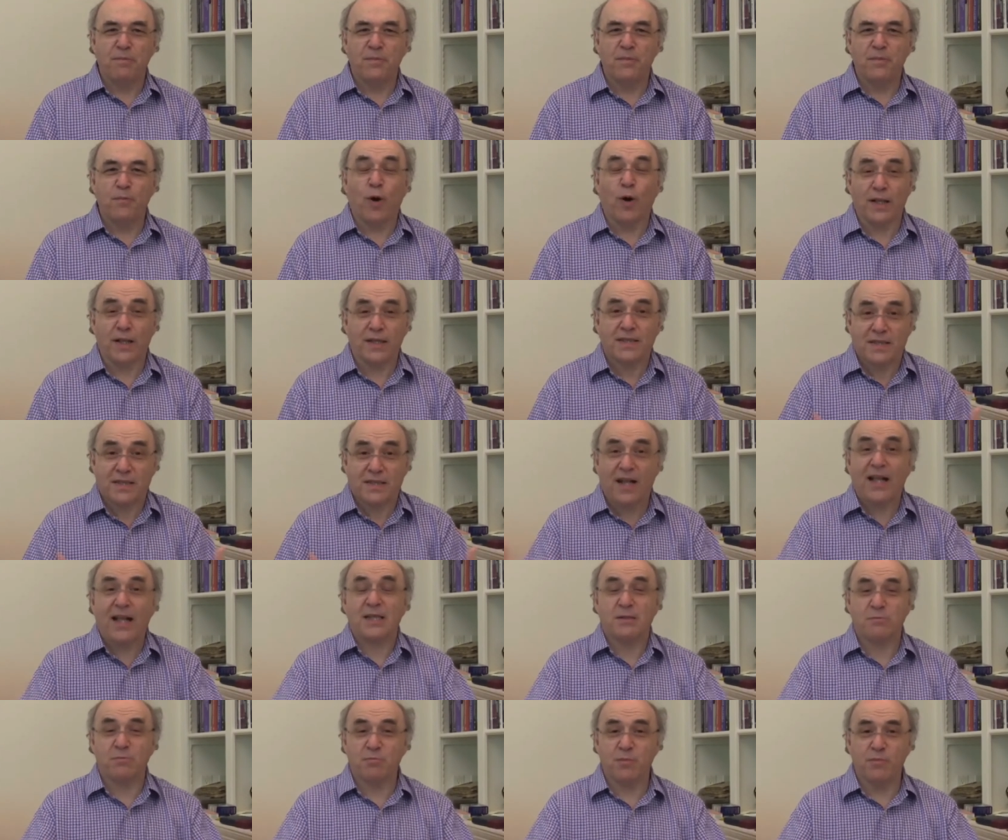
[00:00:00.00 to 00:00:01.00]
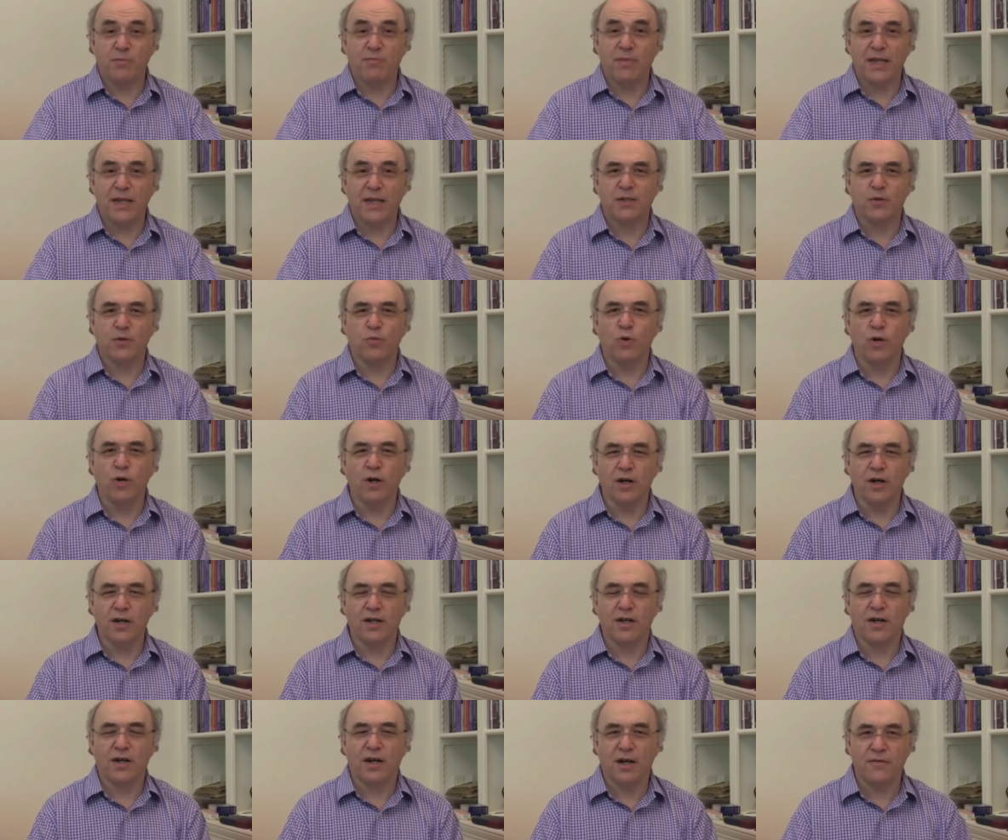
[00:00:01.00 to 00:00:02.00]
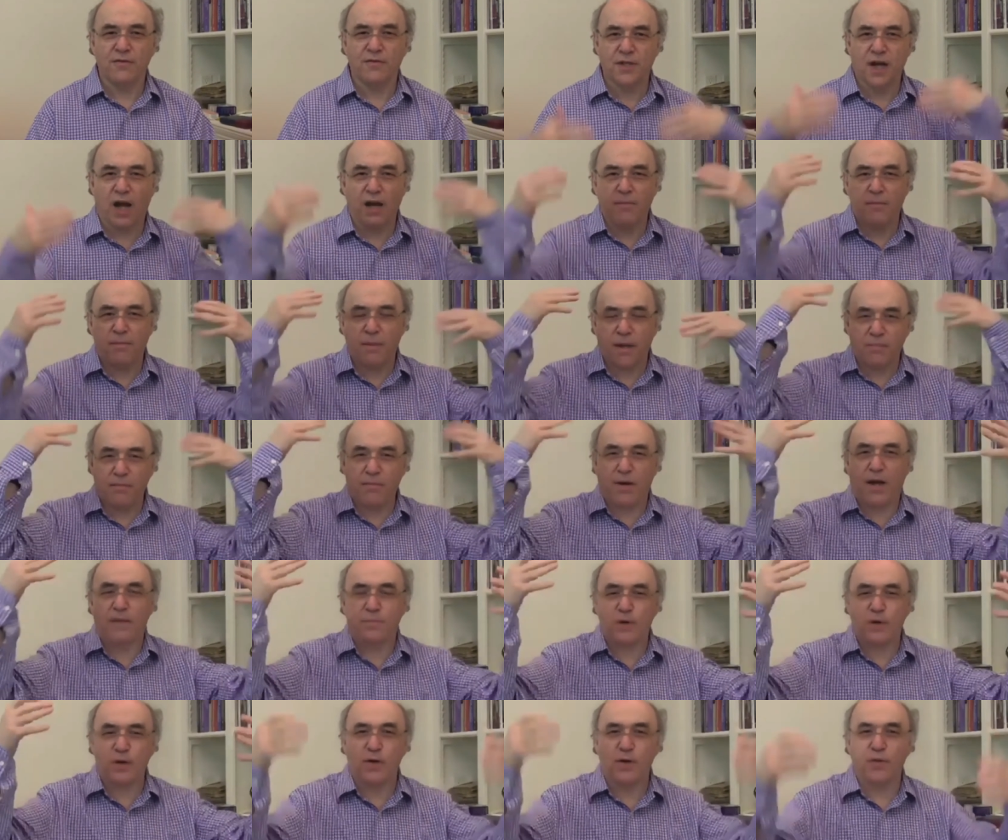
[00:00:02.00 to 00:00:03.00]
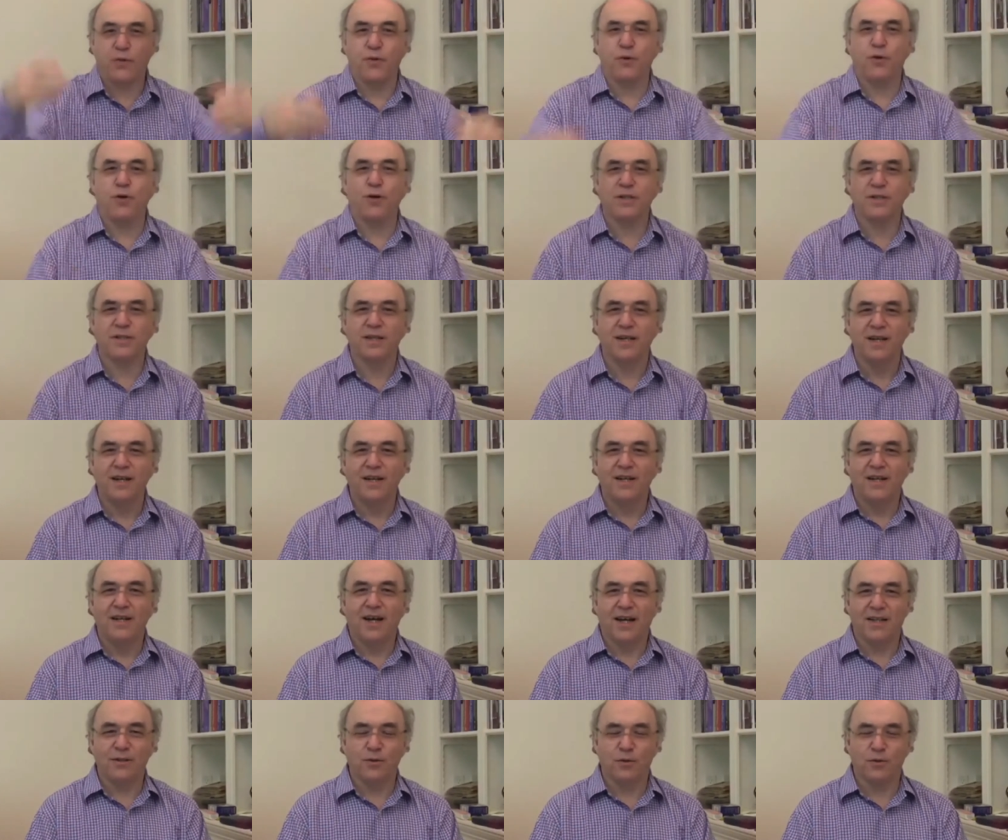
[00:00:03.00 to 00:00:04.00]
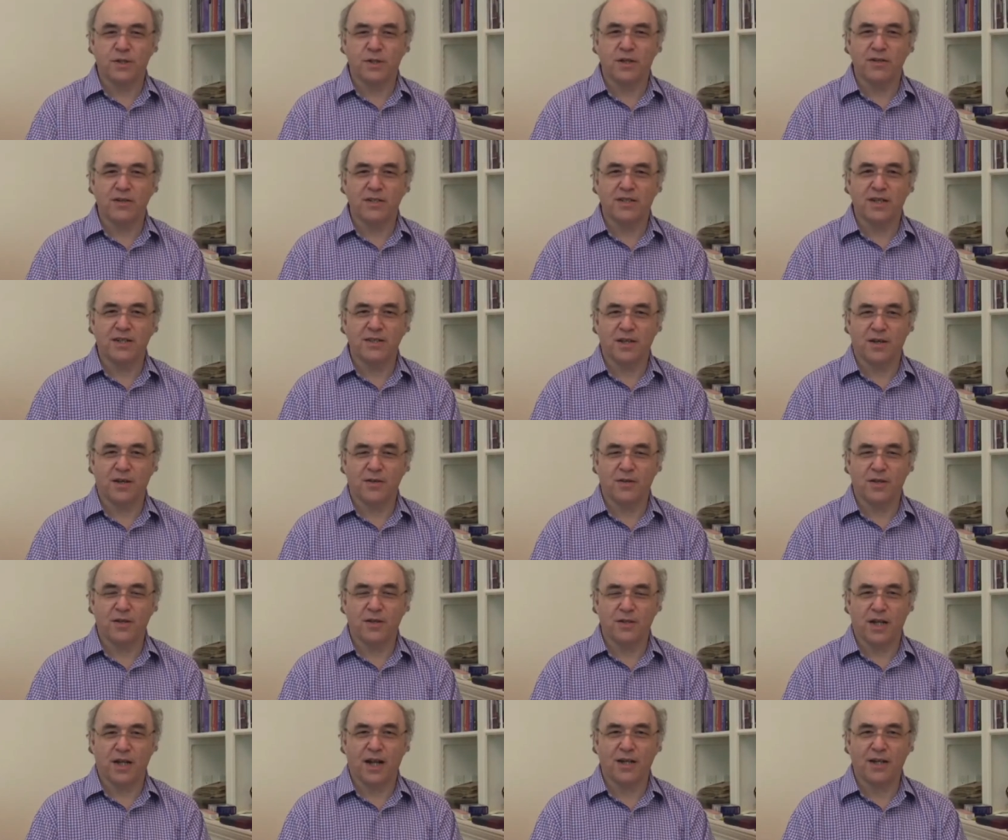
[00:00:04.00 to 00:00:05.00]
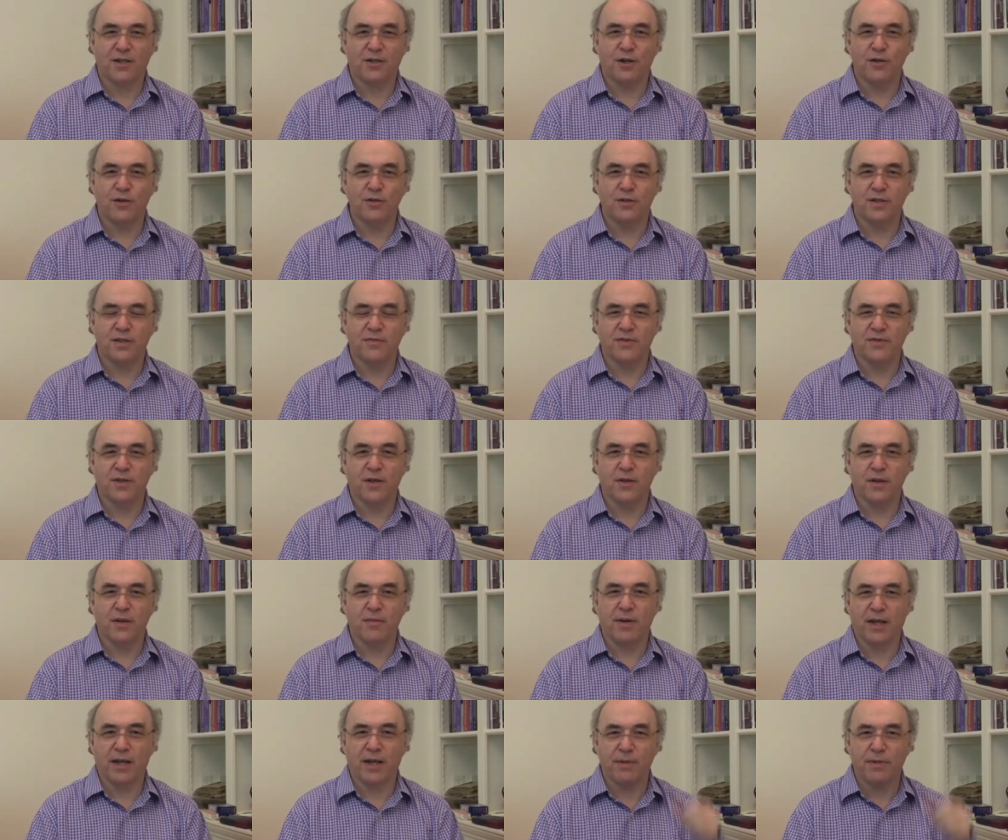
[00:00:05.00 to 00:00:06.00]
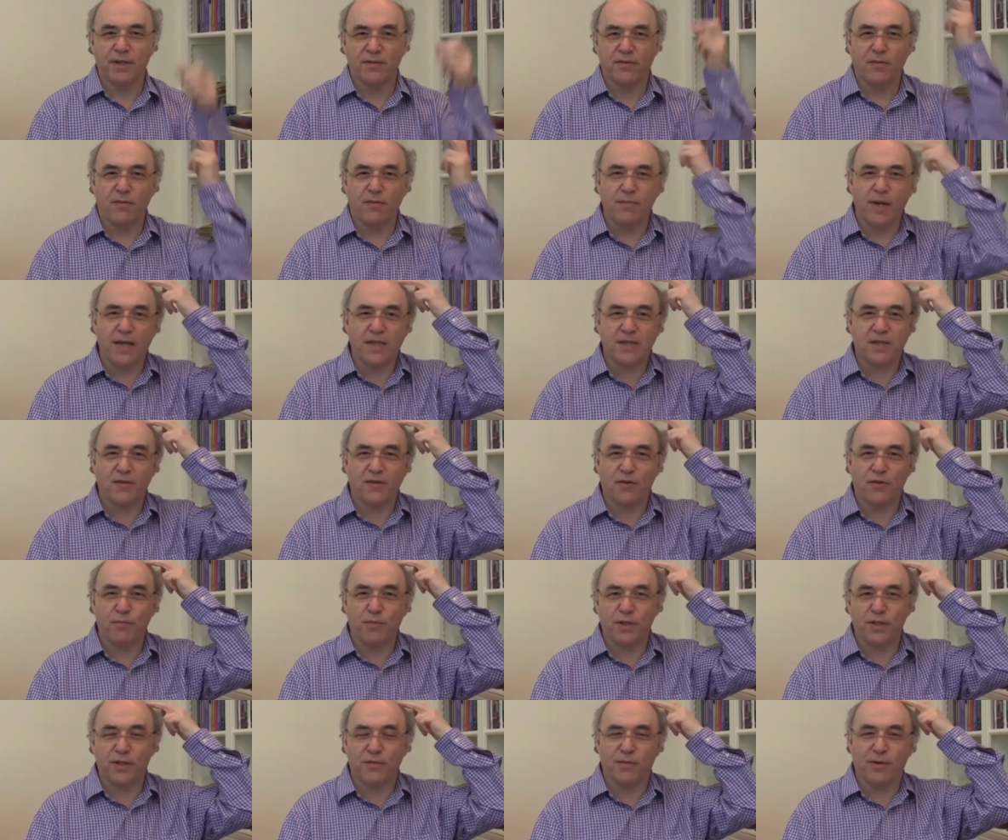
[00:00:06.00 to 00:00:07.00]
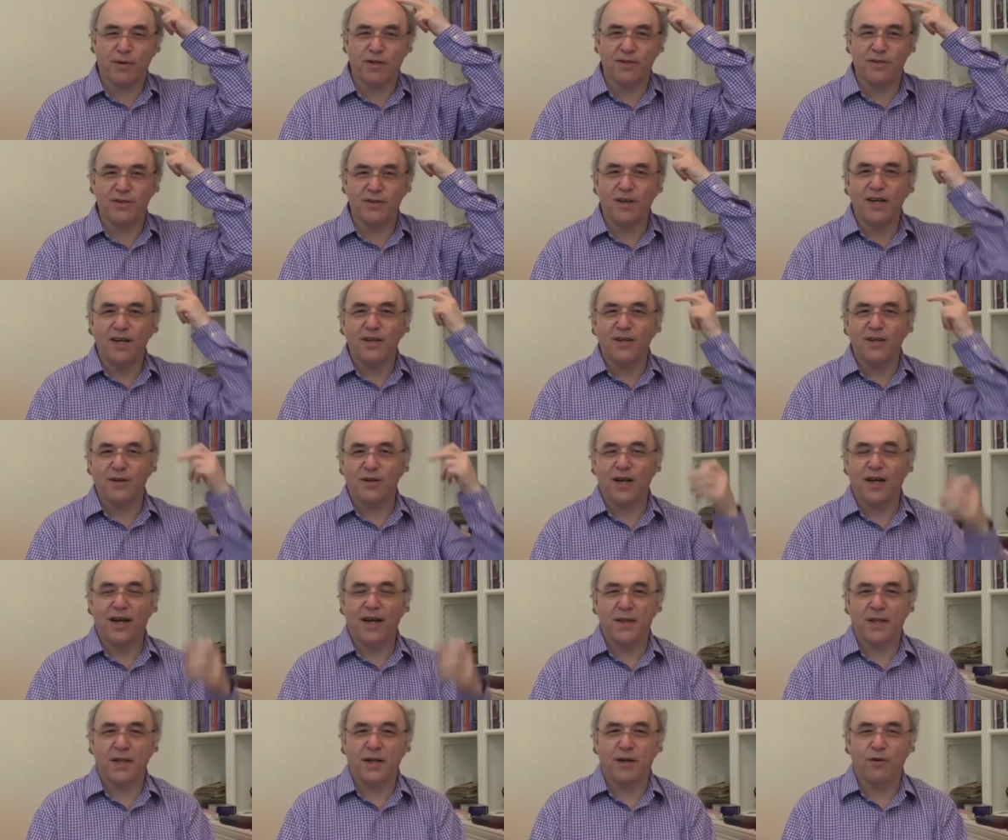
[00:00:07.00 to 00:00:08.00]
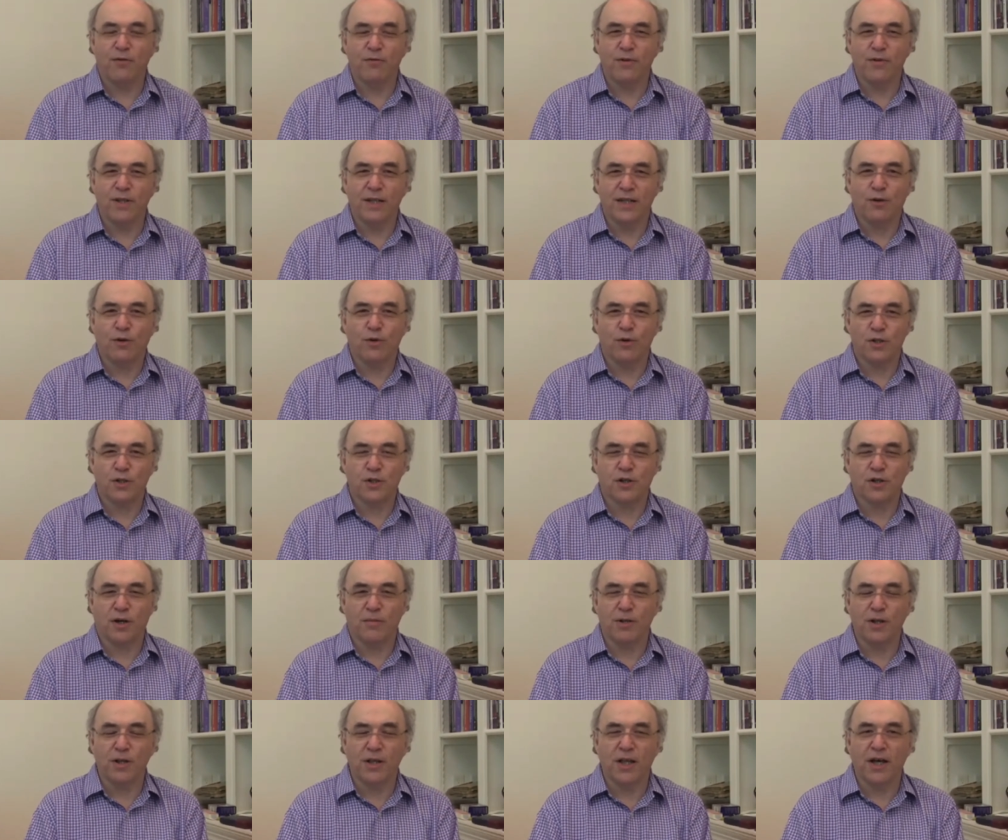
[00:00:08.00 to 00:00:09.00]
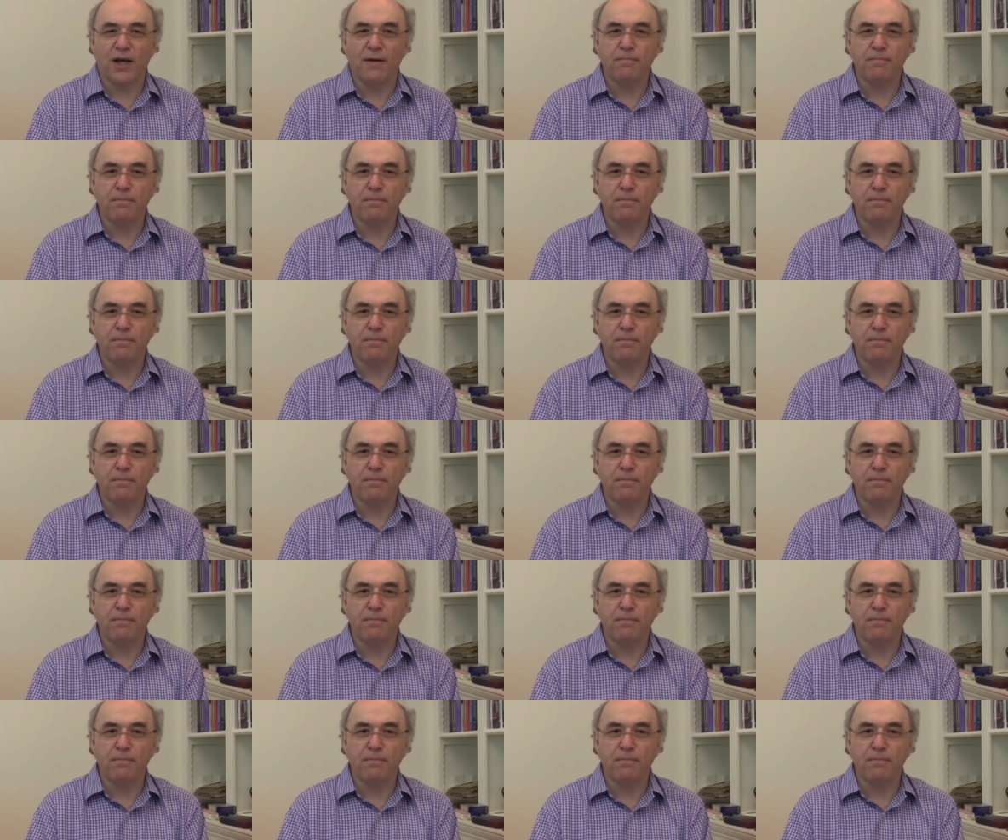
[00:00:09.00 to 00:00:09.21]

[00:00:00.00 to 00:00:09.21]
well, still hasn't been made to work of typing by pure thought. And also it turns out those electrodes, even though they make a bit of a mess if you put them on your hair, they don't really cause trouble there.